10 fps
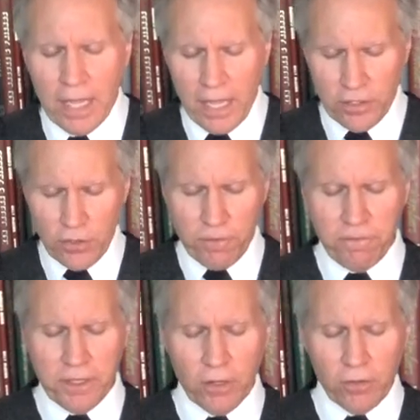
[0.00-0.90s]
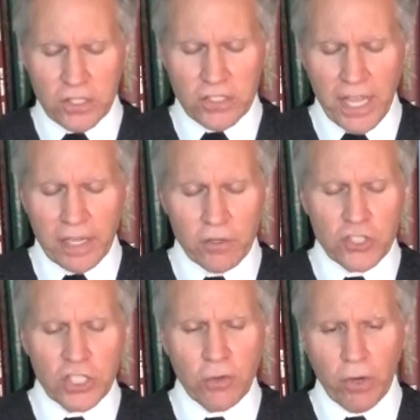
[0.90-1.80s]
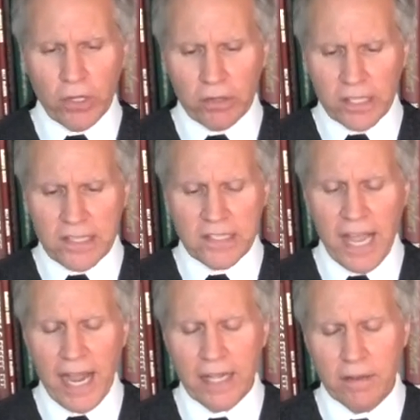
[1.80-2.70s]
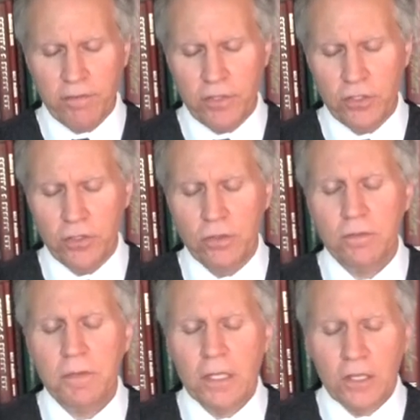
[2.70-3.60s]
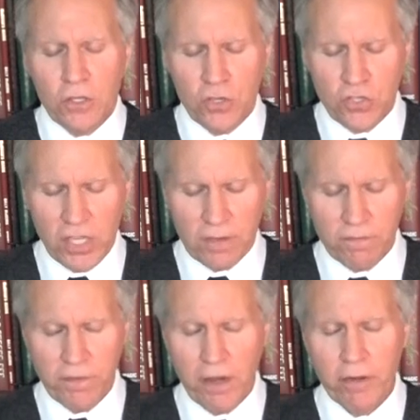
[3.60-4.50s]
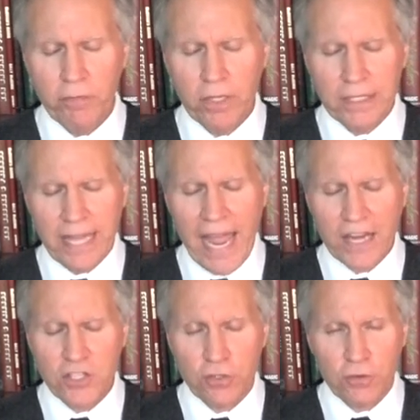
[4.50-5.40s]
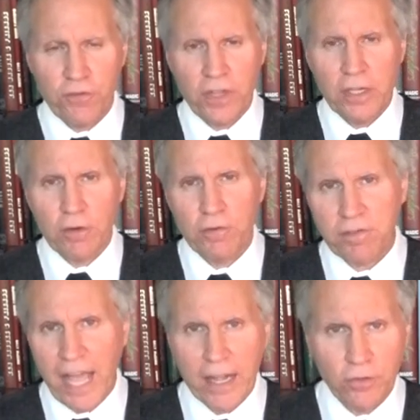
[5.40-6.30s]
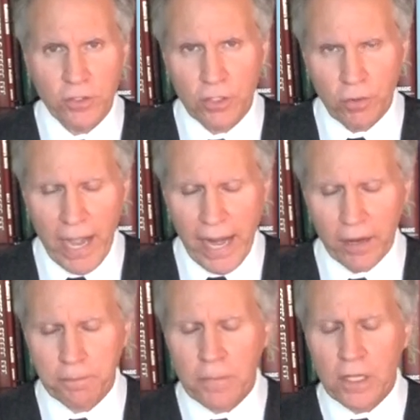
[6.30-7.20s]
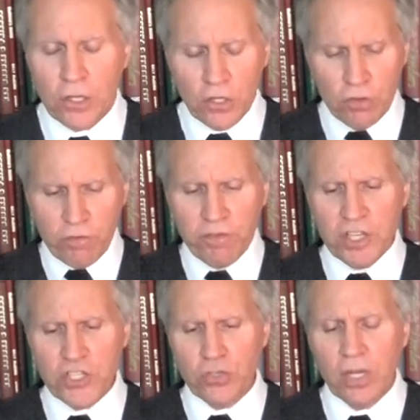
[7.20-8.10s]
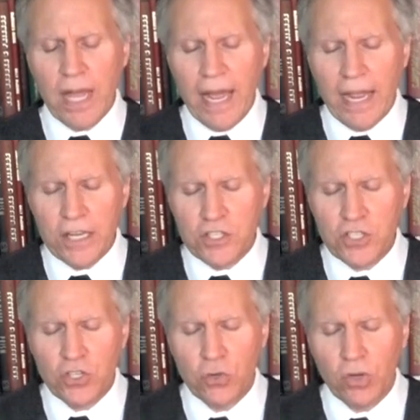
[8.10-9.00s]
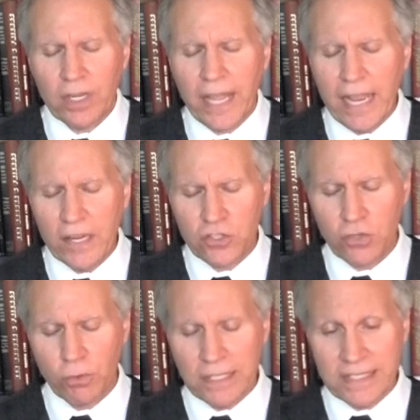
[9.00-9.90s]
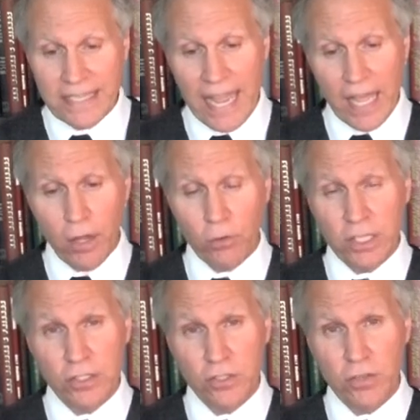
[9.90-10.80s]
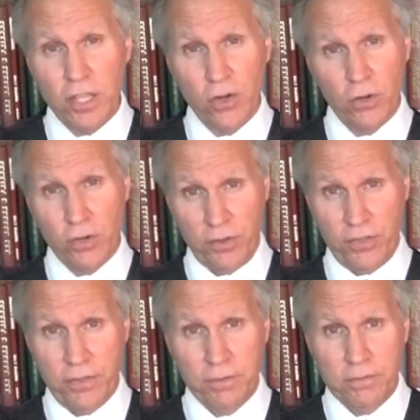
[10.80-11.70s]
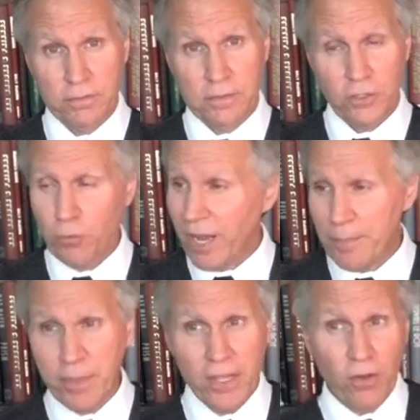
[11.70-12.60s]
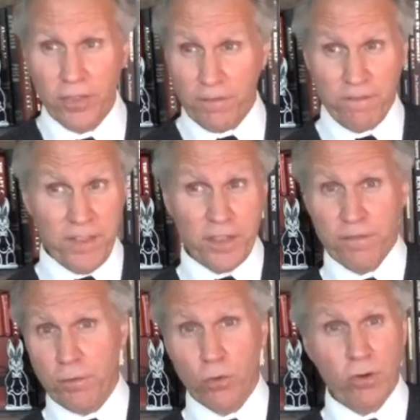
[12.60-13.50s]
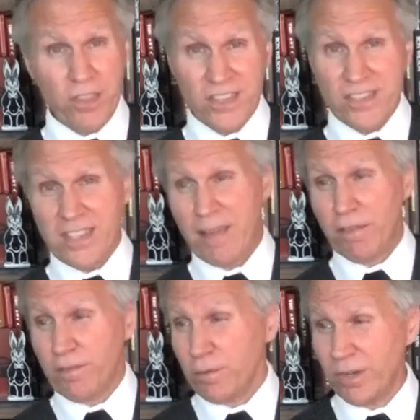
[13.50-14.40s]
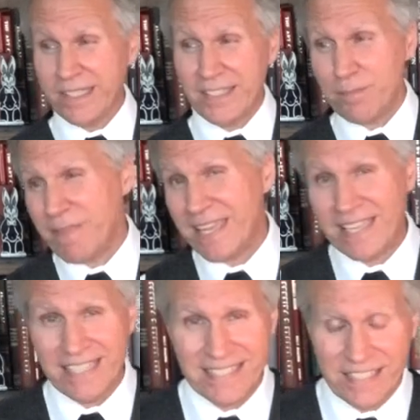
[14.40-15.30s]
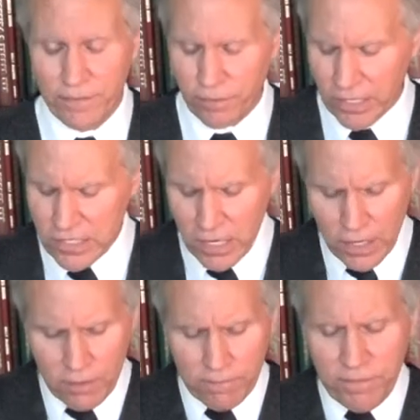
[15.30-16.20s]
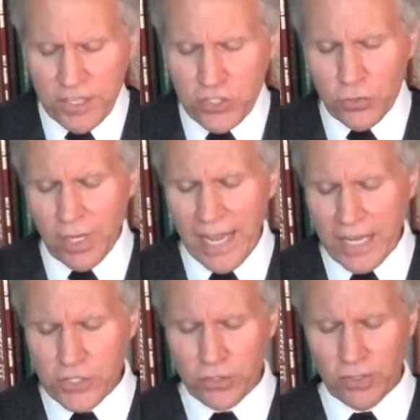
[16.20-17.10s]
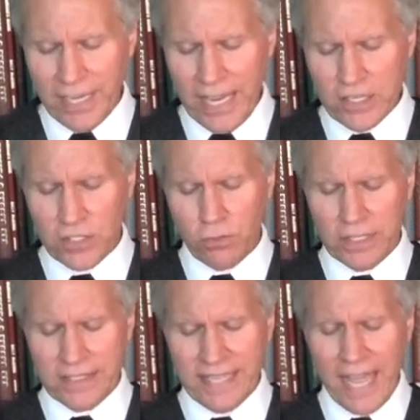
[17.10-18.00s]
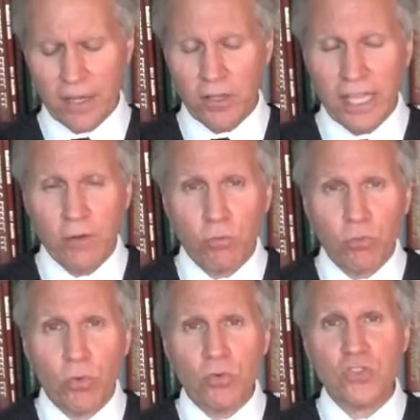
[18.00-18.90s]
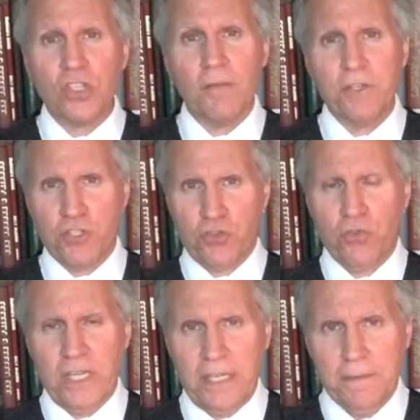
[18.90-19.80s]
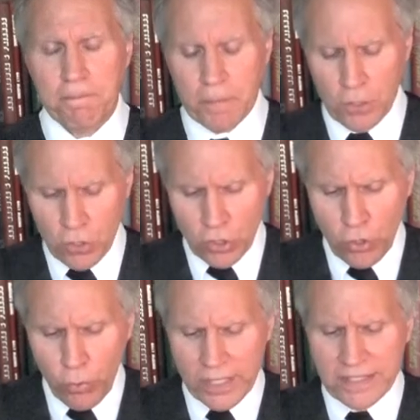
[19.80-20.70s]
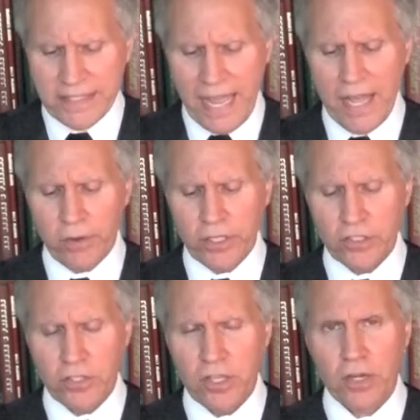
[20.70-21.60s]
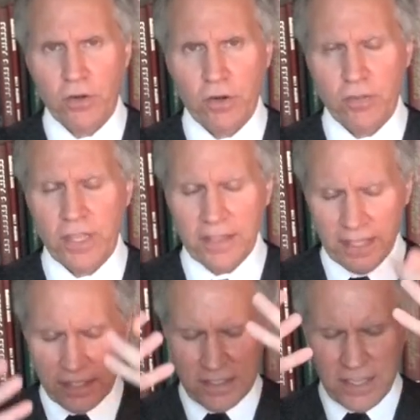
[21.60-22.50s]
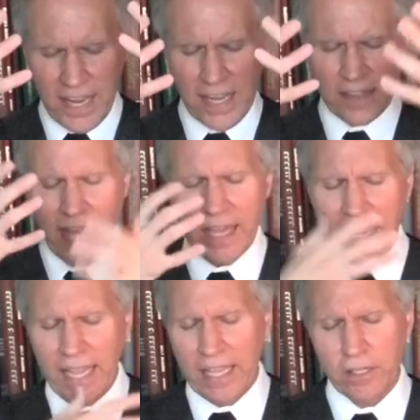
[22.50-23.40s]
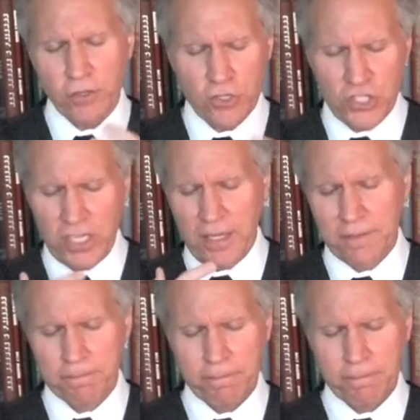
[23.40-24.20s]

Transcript: and you feel this energy going on inside of you. You sit very relaxed. Your feet are flat on the ground. You visualize your legs going down into the earth. You might be on the 5th floor or the 7th floor. It doesn't make any difference. Visualize your legs going down like roots of a tree, going down into the earth, and then take that energy,